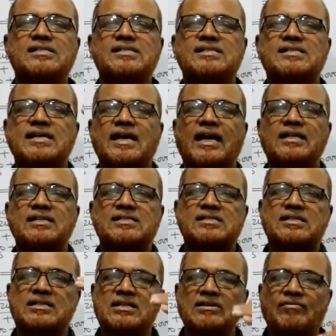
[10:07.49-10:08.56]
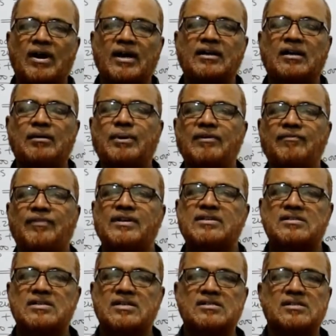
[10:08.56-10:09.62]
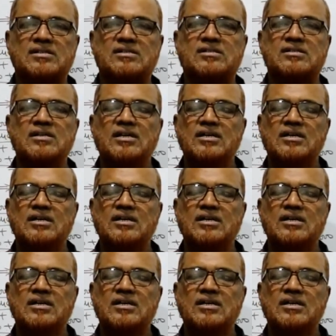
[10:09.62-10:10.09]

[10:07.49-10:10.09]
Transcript: sales divided by fixed assets